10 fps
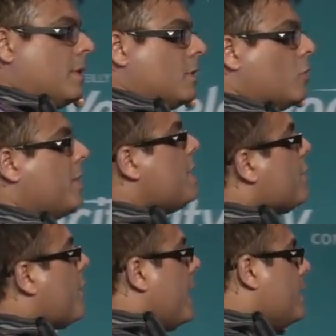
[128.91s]
So we
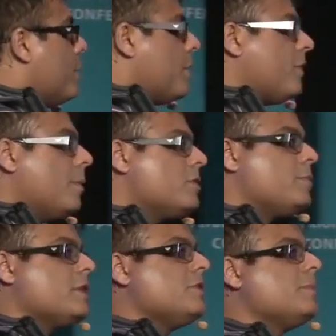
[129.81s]
divide the performance
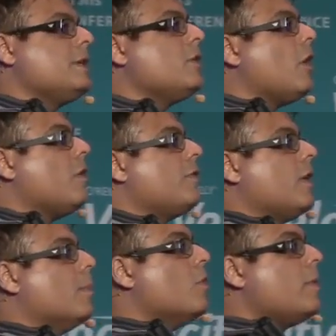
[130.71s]
measurement of
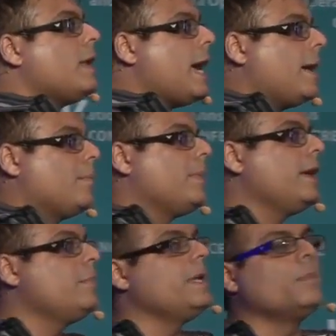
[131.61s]
a mobile app,
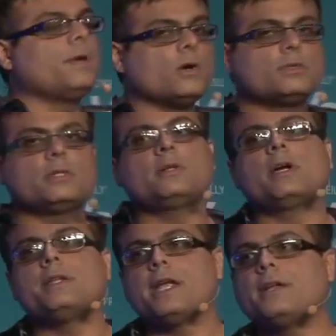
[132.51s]
may it be a browser,
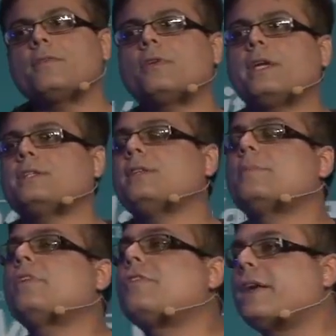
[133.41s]
a native, or a
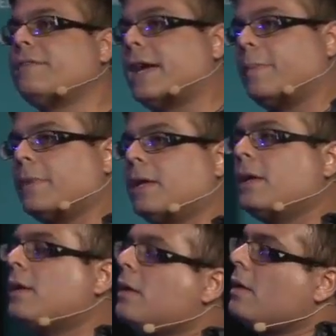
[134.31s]
HTML5 app,
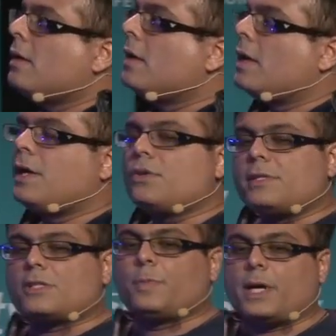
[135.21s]
into
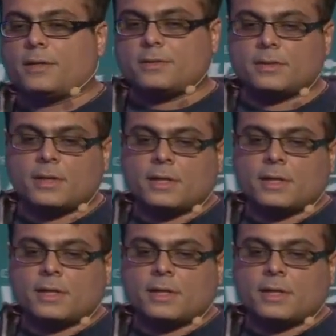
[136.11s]
six parts.